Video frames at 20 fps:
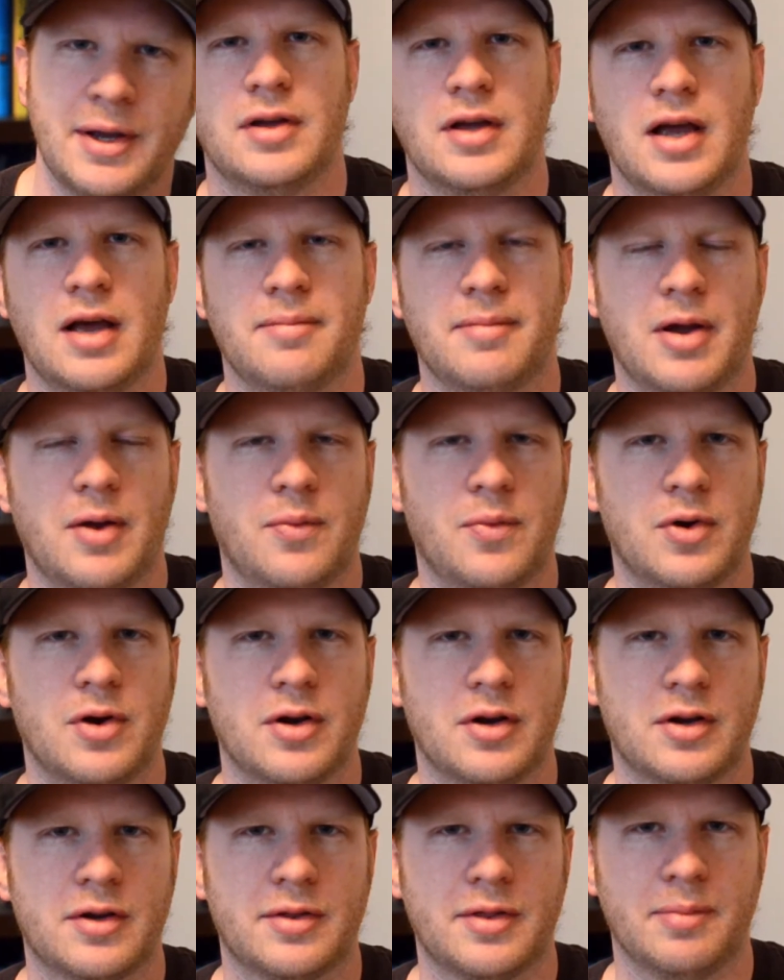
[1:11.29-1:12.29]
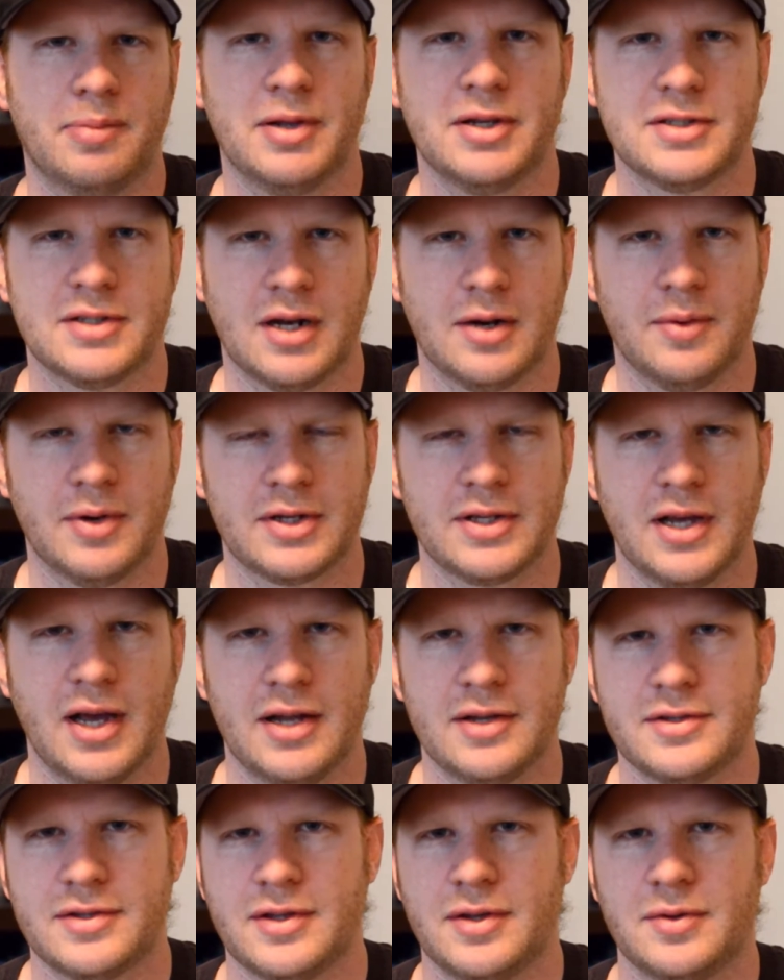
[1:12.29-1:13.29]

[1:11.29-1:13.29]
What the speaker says: At my work, the place that I worked at,